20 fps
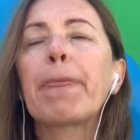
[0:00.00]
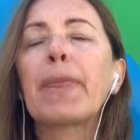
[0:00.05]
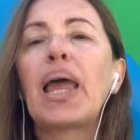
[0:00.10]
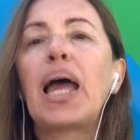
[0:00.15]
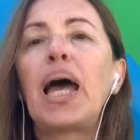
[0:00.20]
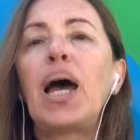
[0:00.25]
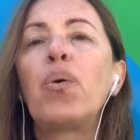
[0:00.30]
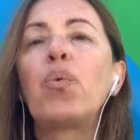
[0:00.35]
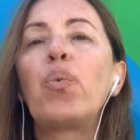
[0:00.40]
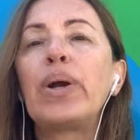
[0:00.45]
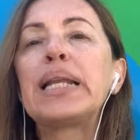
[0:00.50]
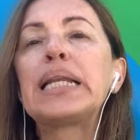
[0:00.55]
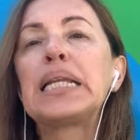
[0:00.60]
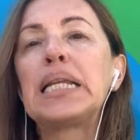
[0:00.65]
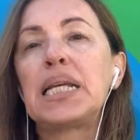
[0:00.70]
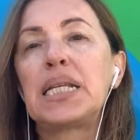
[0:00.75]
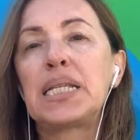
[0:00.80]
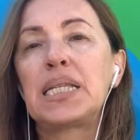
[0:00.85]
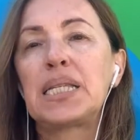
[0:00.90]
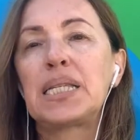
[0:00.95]
a
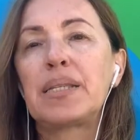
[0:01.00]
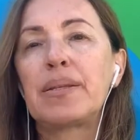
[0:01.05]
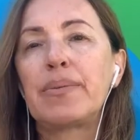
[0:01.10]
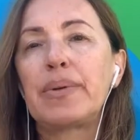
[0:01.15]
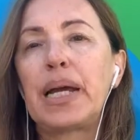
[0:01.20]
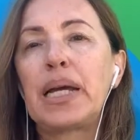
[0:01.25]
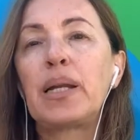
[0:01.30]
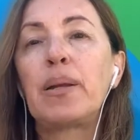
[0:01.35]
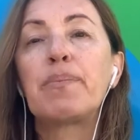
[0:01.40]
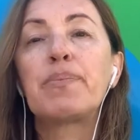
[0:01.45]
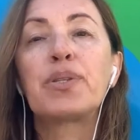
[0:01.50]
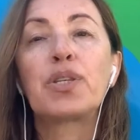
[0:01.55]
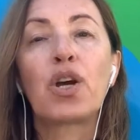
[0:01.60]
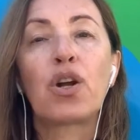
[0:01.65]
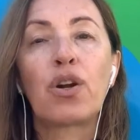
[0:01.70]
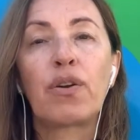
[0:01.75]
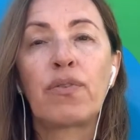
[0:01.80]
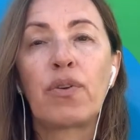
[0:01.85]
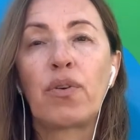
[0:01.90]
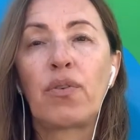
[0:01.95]
witness, an
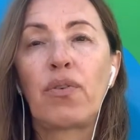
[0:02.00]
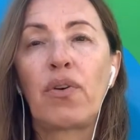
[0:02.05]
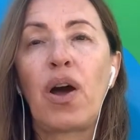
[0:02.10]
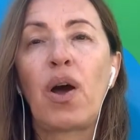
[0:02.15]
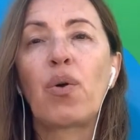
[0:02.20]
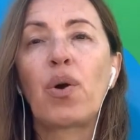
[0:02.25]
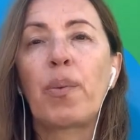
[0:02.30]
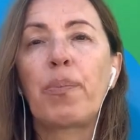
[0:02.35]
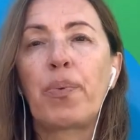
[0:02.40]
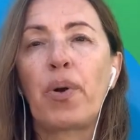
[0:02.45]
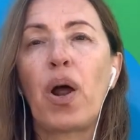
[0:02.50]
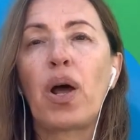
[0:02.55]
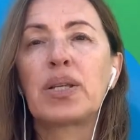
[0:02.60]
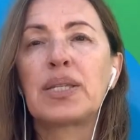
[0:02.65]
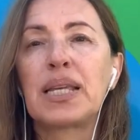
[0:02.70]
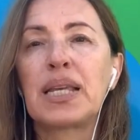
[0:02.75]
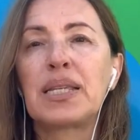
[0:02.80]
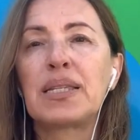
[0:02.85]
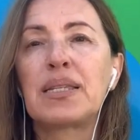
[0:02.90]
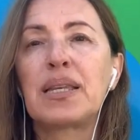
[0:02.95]
observer of our
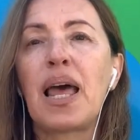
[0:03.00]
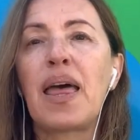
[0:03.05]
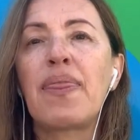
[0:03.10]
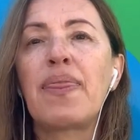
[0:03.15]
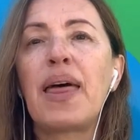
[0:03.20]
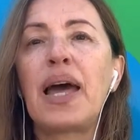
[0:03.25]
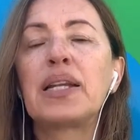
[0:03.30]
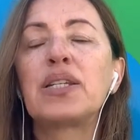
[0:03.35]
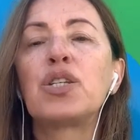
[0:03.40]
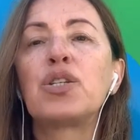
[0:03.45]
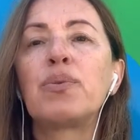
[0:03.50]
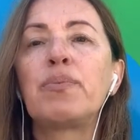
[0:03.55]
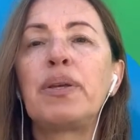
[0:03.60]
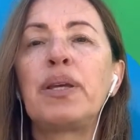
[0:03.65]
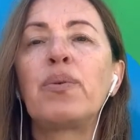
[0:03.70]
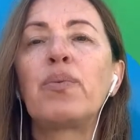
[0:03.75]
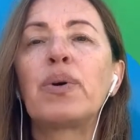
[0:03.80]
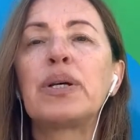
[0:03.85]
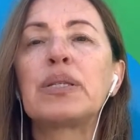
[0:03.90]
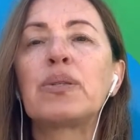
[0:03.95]
process, and that to
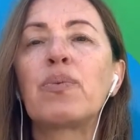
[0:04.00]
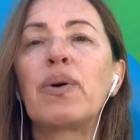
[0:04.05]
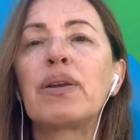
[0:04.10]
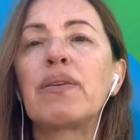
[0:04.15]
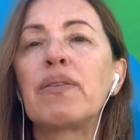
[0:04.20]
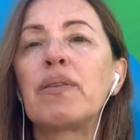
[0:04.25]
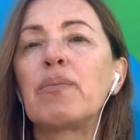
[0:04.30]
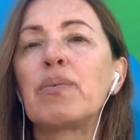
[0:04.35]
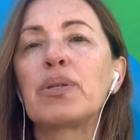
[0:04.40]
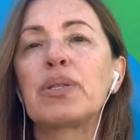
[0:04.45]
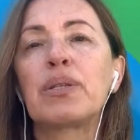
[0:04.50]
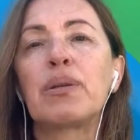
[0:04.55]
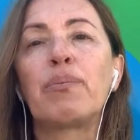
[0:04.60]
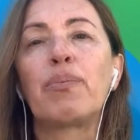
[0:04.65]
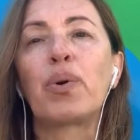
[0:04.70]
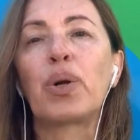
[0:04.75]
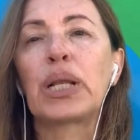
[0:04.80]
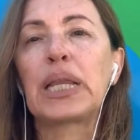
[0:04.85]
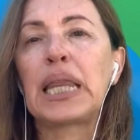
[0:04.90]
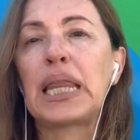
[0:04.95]
me was one of the most
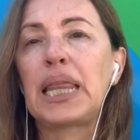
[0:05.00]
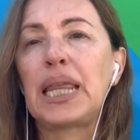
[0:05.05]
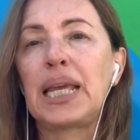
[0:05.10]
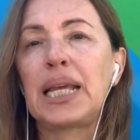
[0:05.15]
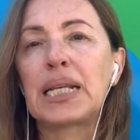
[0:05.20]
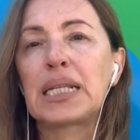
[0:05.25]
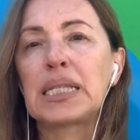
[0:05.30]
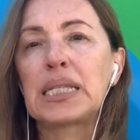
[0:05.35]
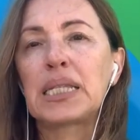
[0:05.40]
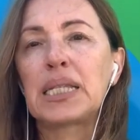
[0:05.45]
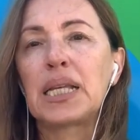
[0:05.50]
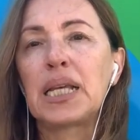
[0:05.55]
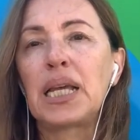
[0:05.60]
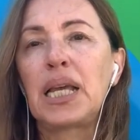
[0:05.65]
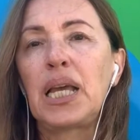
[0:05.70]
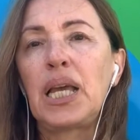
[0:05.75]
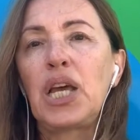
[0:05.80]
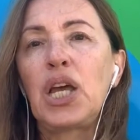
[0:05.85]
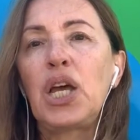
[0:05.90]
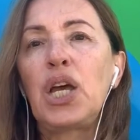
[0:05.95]
important things.
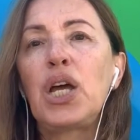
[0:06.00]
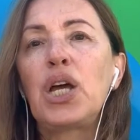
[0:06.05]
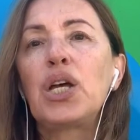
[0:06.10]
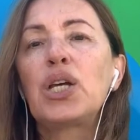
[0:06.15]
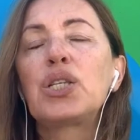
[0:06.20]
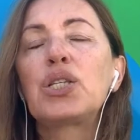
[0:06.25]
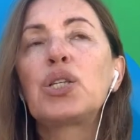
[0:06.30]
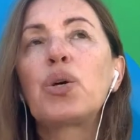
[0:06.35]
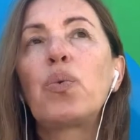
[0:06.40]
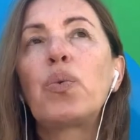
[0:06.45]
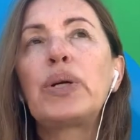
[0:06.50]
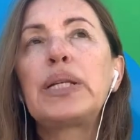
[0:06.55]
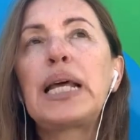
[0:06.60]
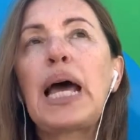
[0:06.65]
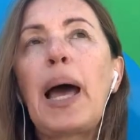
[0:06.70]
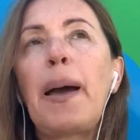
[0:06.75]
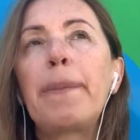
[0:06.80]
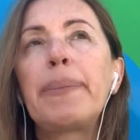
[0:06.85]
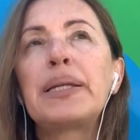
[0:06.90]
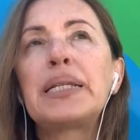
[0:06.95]
So, what
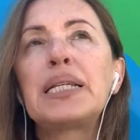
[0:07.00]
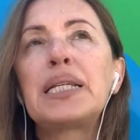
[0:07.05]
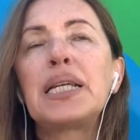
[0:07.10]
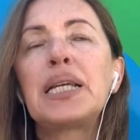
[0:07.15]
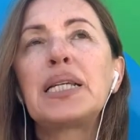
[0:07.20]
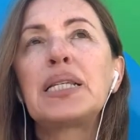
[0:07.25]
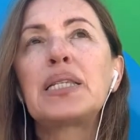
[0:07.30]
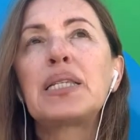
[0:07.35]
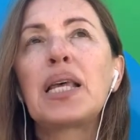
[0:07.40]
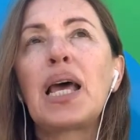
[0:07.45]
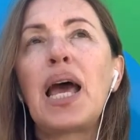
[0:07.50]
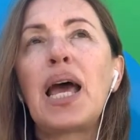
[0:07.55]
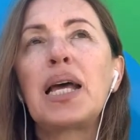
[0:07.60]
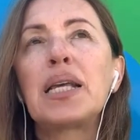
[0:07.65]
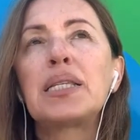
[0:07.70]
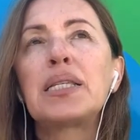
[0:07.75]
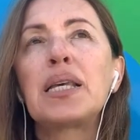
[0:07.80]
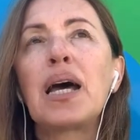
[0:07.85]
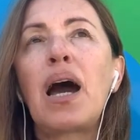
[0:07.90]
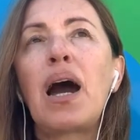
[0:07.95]
happened is
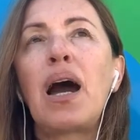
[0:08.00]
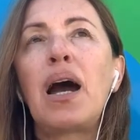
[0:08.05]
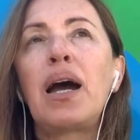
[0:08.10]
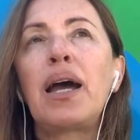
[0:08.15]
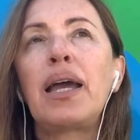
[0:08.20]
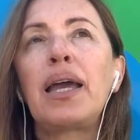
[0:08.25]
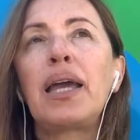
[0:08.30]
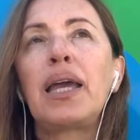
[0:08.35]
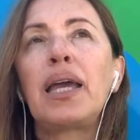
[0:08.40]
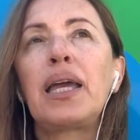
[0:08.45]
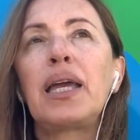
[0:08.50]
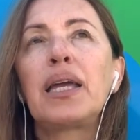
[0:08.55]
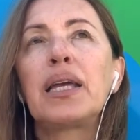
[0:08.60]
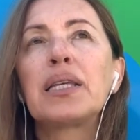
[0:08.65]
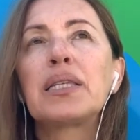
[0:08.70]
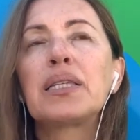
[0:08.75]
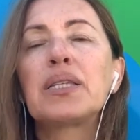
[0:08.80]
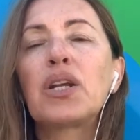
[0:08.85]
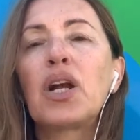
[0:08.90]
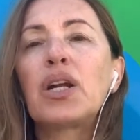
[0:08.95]
as I
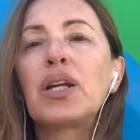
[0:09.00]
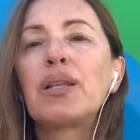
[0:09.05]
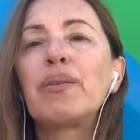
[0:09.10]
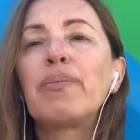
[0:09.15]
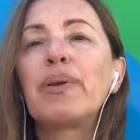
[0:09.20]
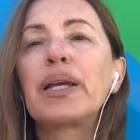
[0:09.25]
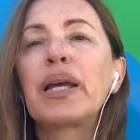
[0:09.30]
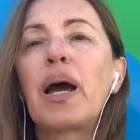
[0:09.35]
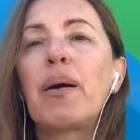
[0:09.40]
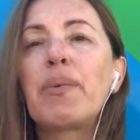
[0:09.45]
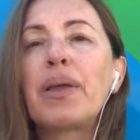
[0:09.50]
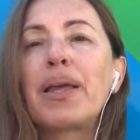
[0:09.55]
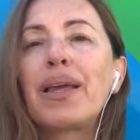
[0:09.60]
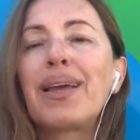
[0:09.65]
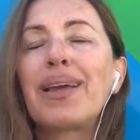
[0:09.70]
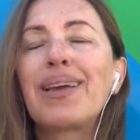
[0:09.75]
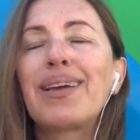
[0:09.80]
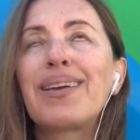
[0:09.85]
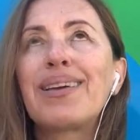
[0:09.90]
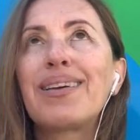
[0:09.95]
started
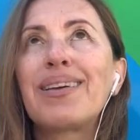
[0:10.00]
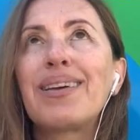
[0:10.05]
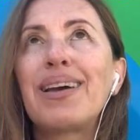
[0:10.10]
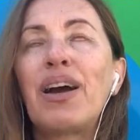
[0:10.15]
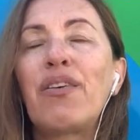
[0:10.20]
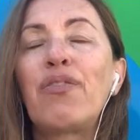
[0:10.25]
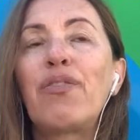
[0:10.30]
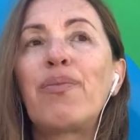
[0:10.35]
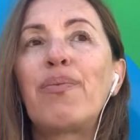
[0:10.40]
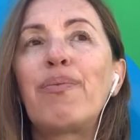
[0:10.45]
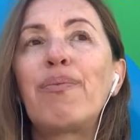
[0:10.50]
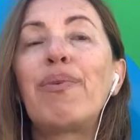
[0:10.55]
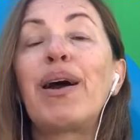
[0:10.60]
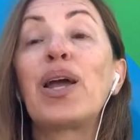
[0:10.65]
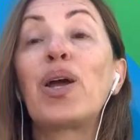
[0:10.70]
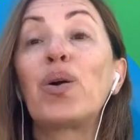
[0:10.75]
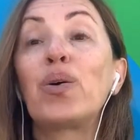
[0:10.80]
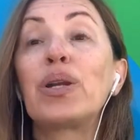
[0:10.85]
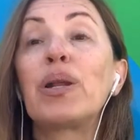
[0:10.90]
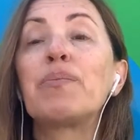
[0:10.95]
becoming of my
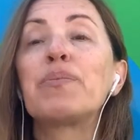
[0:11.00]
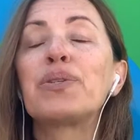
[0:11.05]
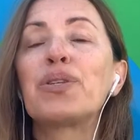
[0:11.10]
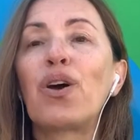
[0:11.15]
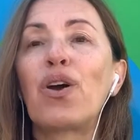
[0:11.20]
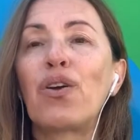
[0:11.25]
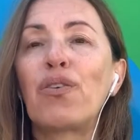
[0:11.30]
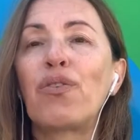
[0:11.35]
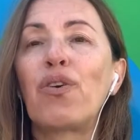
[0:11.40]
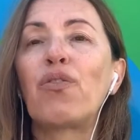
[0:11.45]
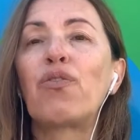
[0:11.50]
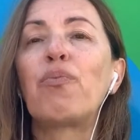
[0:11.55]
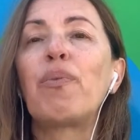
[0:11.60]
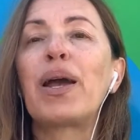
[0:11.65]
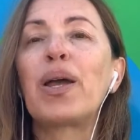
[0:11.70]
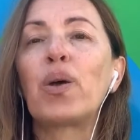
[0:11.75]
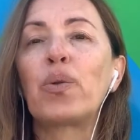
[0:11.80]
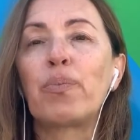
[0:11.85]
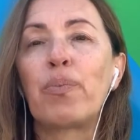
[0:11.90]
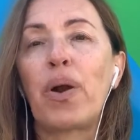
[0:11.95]
own observe, of
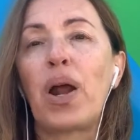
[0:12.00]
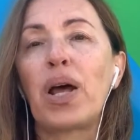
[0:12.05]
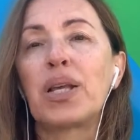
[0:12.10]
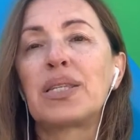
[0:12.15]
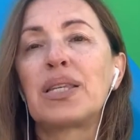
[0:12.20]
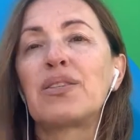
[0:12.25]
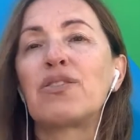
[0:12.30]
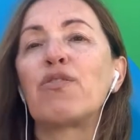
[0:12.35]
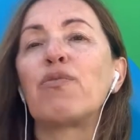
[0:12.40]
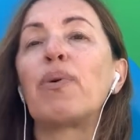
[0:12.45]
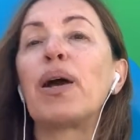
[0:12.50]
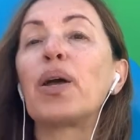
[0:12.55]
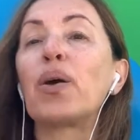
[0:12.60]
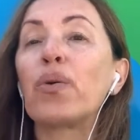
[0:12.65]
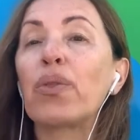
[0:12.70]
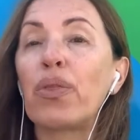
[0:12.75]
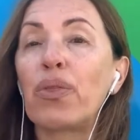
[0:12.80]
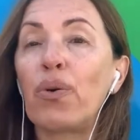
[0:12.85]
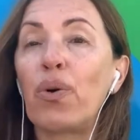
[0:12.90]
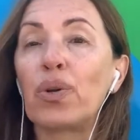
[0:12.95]
my own process, of my own
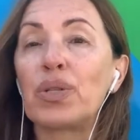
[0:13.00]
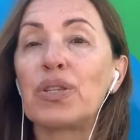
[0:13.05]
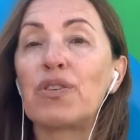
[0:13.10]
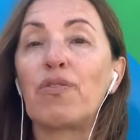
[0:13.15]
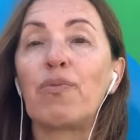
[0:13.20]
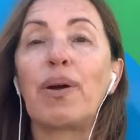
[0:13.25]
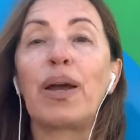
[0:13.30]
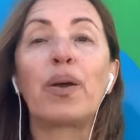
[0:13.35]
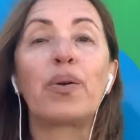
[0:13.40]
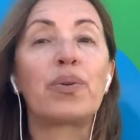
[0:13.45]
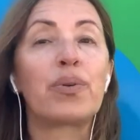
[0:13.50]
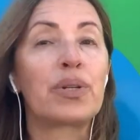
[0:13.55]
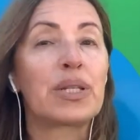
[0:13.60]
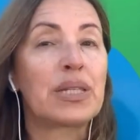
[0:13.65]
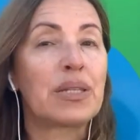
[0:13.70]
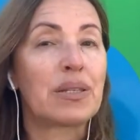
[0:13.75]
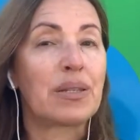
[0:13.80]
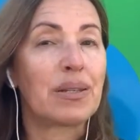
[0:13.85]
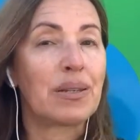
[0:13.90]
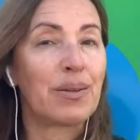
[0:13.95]
thoughts, of my own
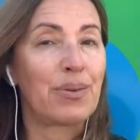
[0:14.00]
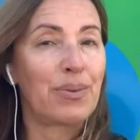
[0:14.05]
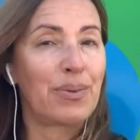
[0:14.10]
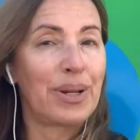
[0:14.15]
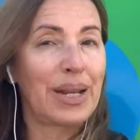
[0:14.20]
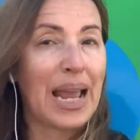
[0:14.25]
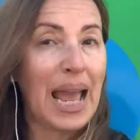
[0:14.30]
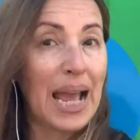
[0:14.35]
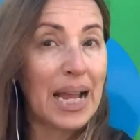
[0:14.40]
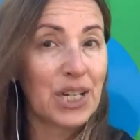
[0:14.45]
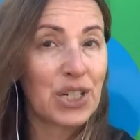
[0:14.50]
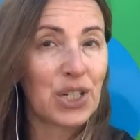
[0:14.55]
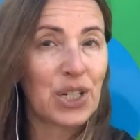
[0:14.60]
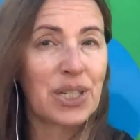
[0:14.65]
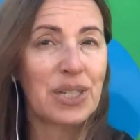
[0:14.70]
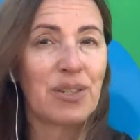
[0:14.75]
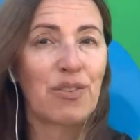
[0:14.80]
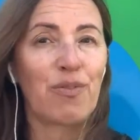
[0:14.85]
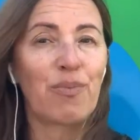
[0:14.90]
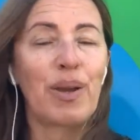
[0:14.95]

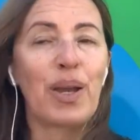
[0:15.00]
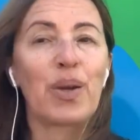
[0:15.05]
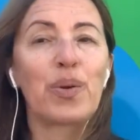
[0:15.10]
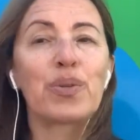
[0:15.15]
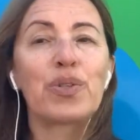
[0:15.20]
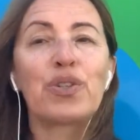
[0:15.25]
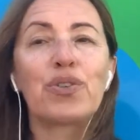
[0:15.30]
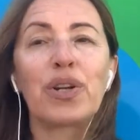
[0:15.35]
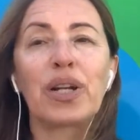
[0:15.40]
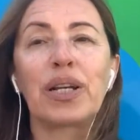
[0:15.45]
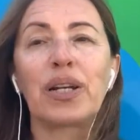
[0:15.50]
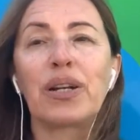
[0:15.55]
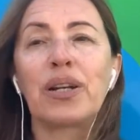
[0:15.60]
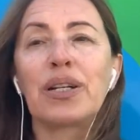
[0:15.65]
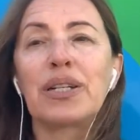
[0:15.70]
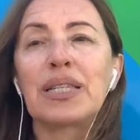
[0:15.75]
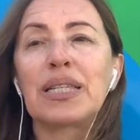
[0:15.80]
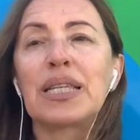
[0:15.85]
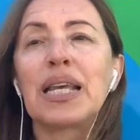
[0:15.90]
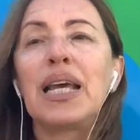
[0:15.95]
reactions, of my own triggers,